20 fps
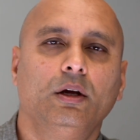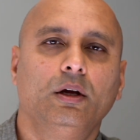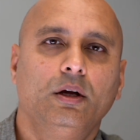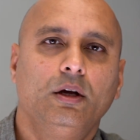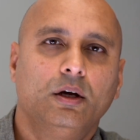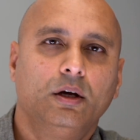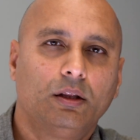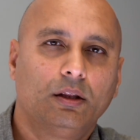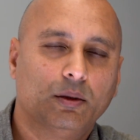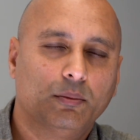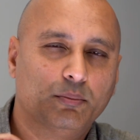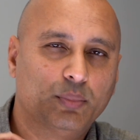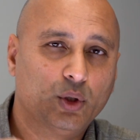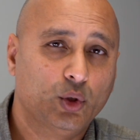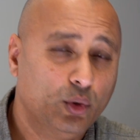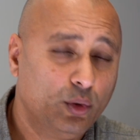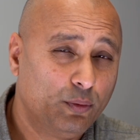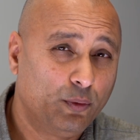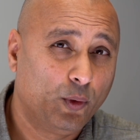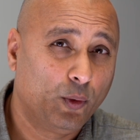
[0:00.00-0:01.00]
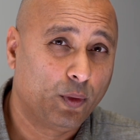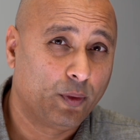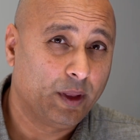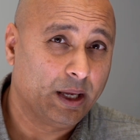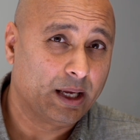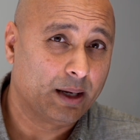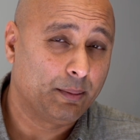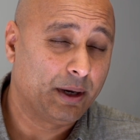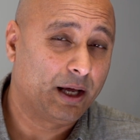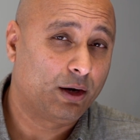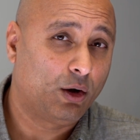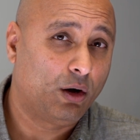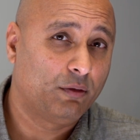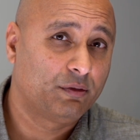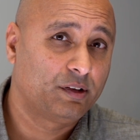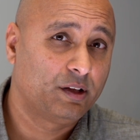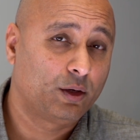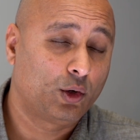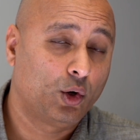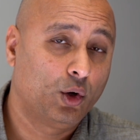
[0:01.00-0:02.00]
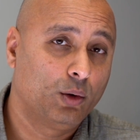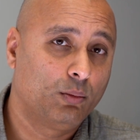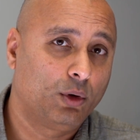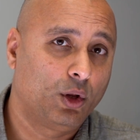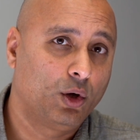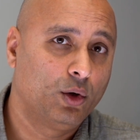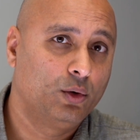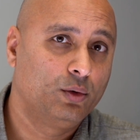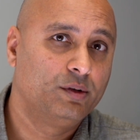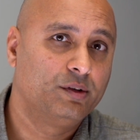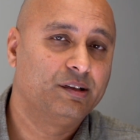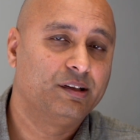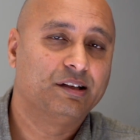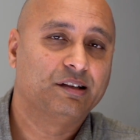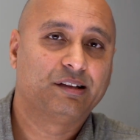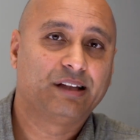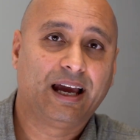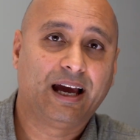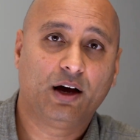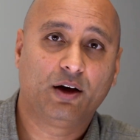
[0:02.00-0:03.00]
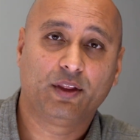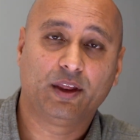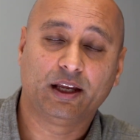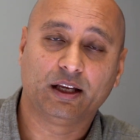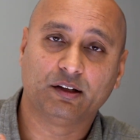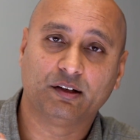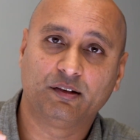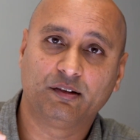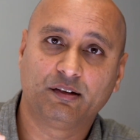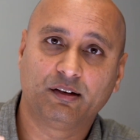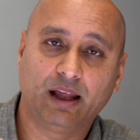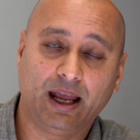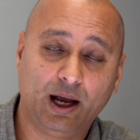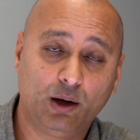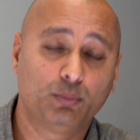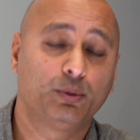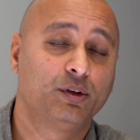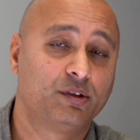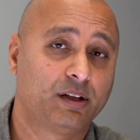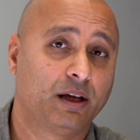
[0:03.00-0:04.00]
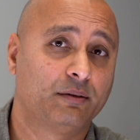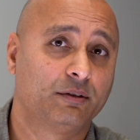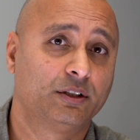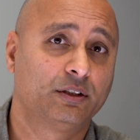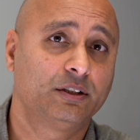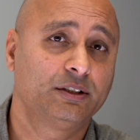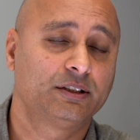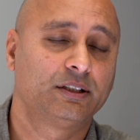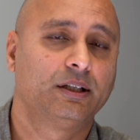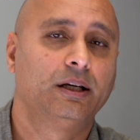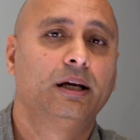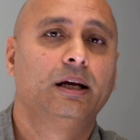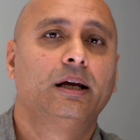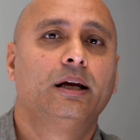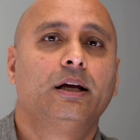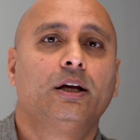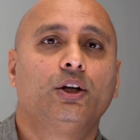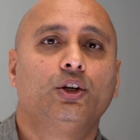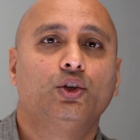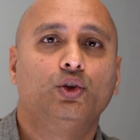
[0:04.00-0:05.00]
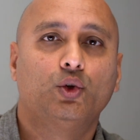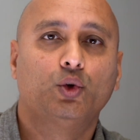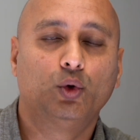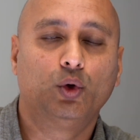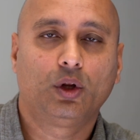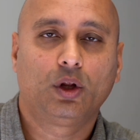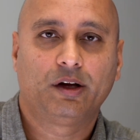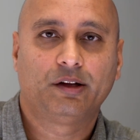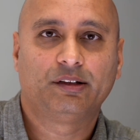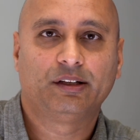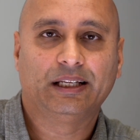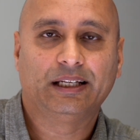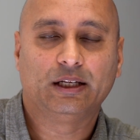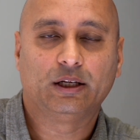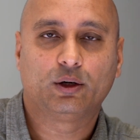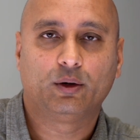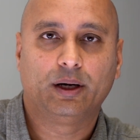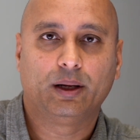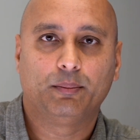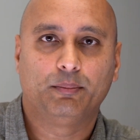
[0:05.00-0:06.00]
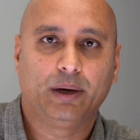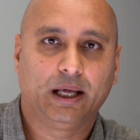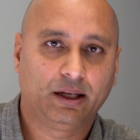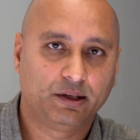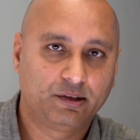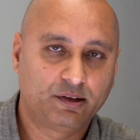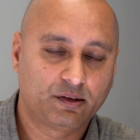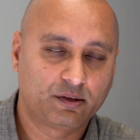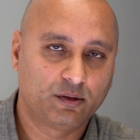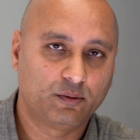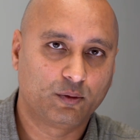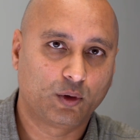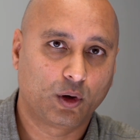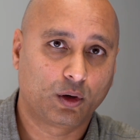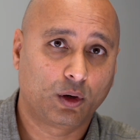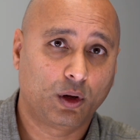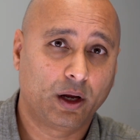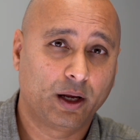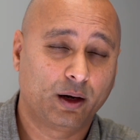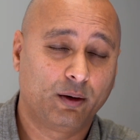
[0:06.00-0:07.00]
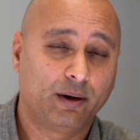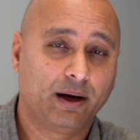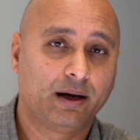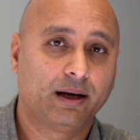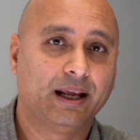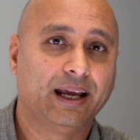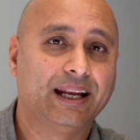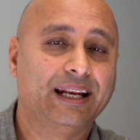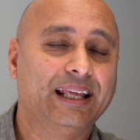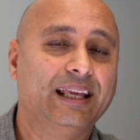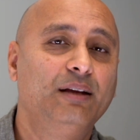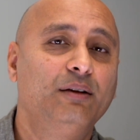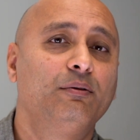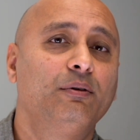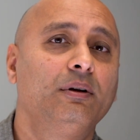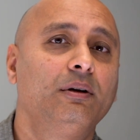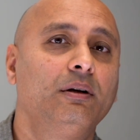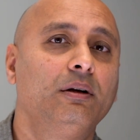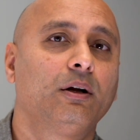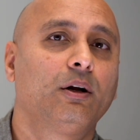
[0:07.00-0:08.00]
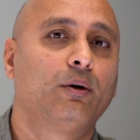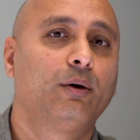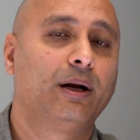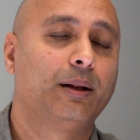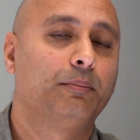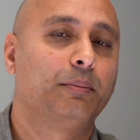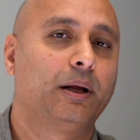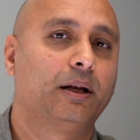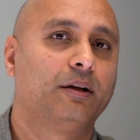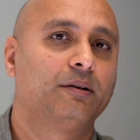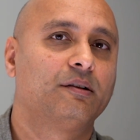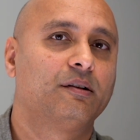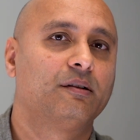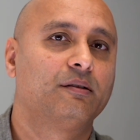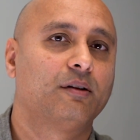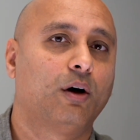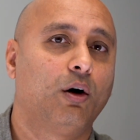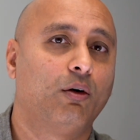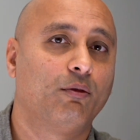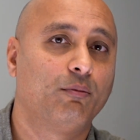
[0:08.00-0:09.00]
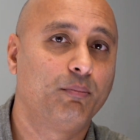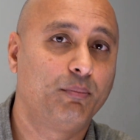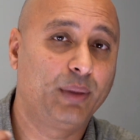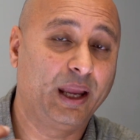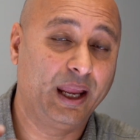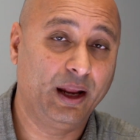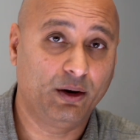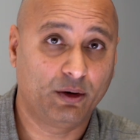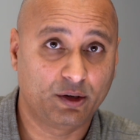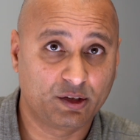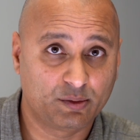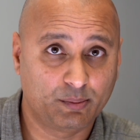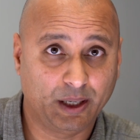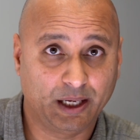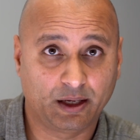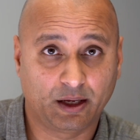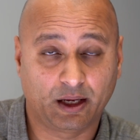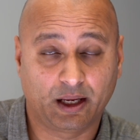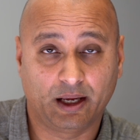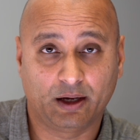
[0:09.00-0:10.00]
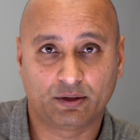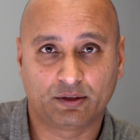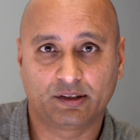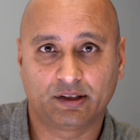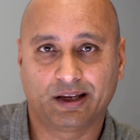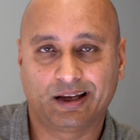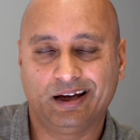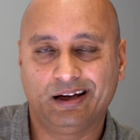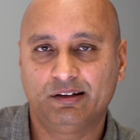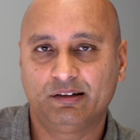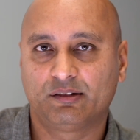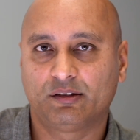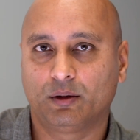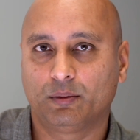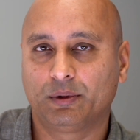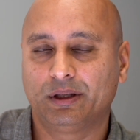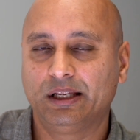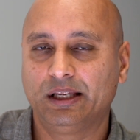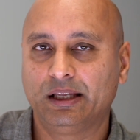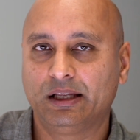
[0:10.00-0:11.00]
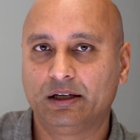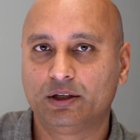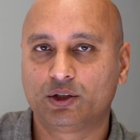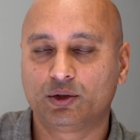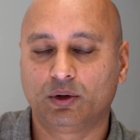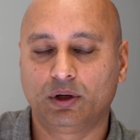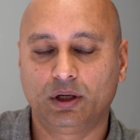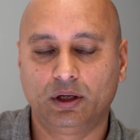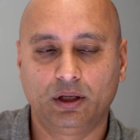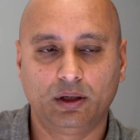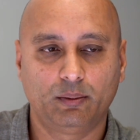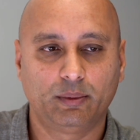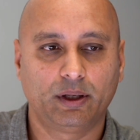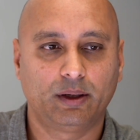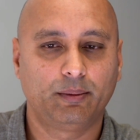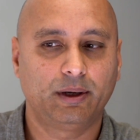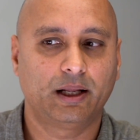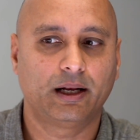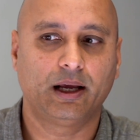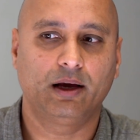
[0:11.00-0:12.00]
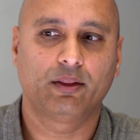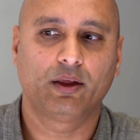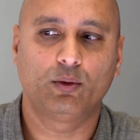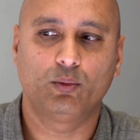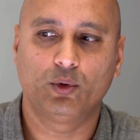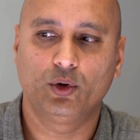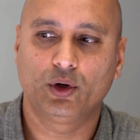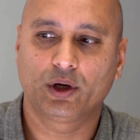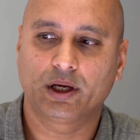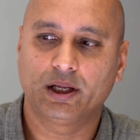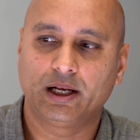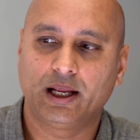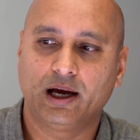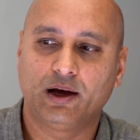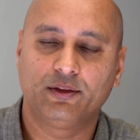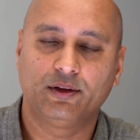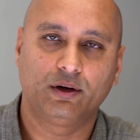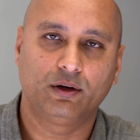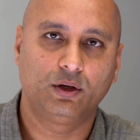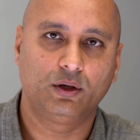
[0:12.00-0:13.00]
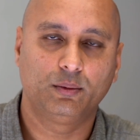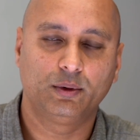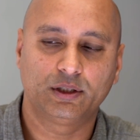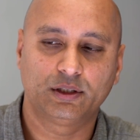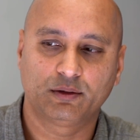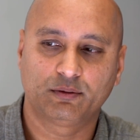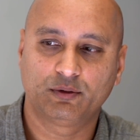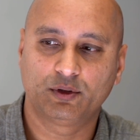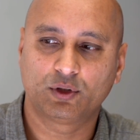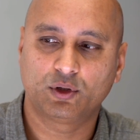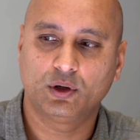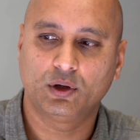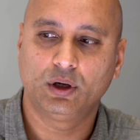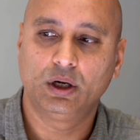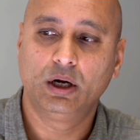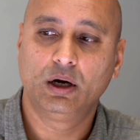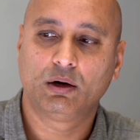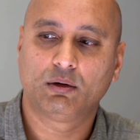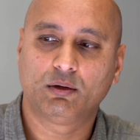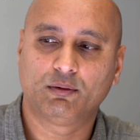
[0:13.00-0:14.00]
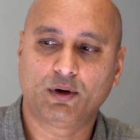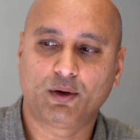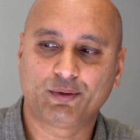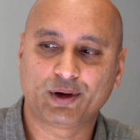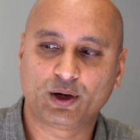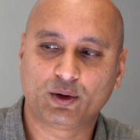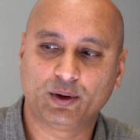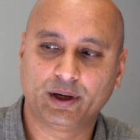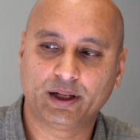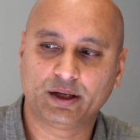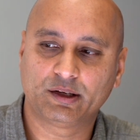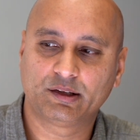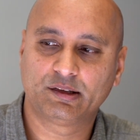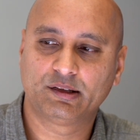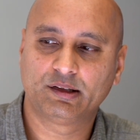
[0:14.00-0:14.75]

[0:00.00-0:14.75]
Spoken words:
The beautiful thing about offset home loans is how they can help you save interest, utilizing any credit balances you've got lying around, and even credit balances of parents' bank accounts. Okay, so I'm going to get into a little bit about how they work and how they're a little bit different to revolving credits.